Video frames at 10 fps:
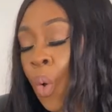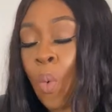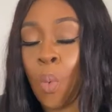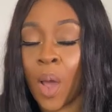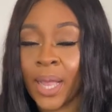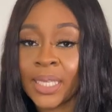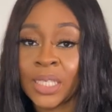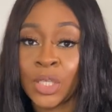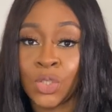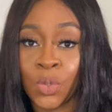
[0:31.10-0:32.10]
one is
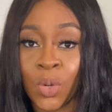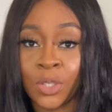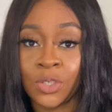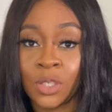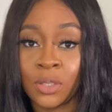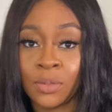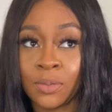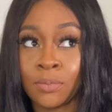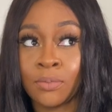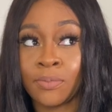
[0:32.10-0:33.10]
in the 200
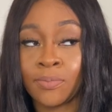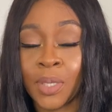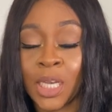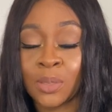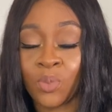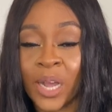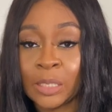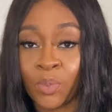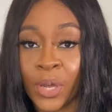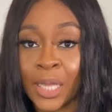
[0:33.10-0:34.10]
plus price
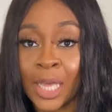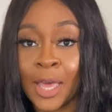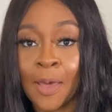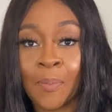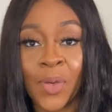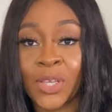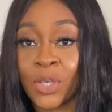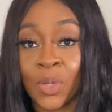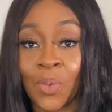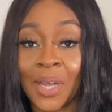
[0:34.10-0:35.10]
point, but it's
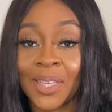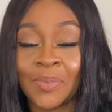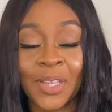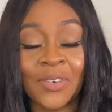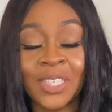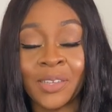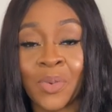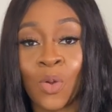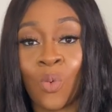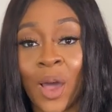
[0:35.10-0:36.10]
only one, but the rest of
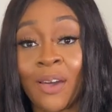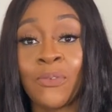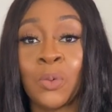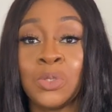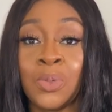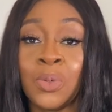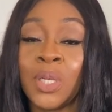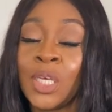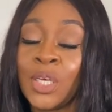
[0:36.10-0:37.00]
them are quite affordable.